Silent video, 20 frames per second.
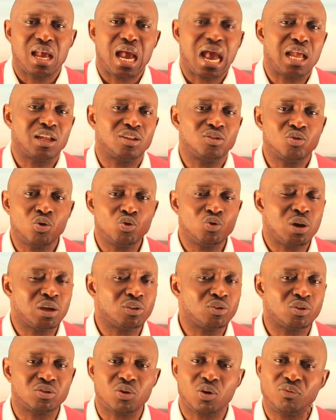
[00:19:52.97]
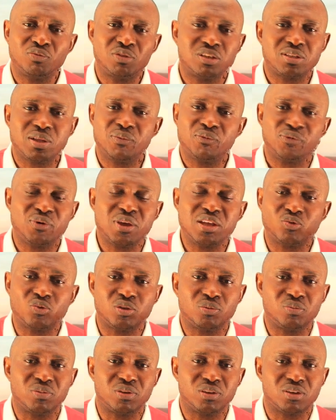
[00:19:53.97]
I know you are not of the same faith
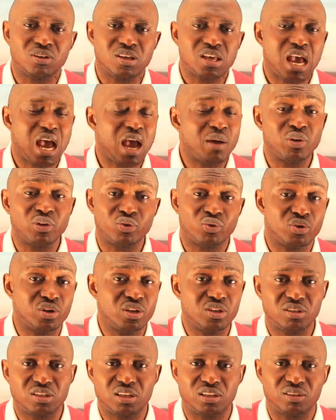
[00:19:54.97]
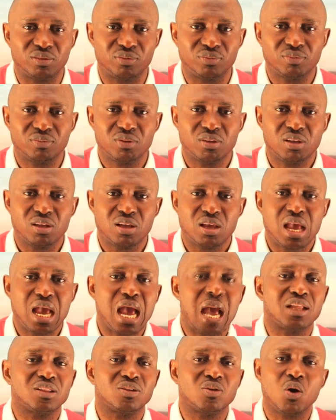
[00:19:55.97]
with me. I'm a Christian.
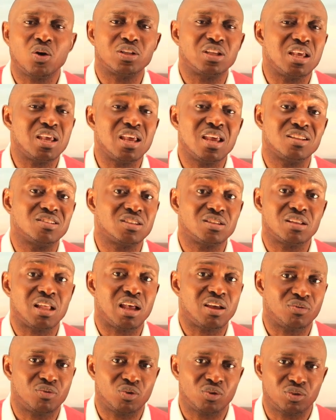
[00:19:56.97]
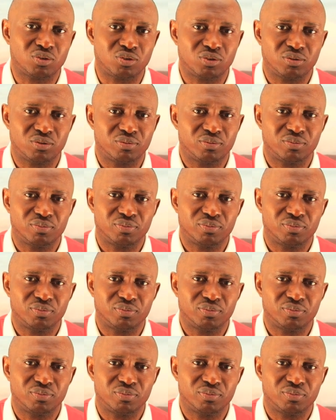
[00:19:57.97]
and God hates divorce.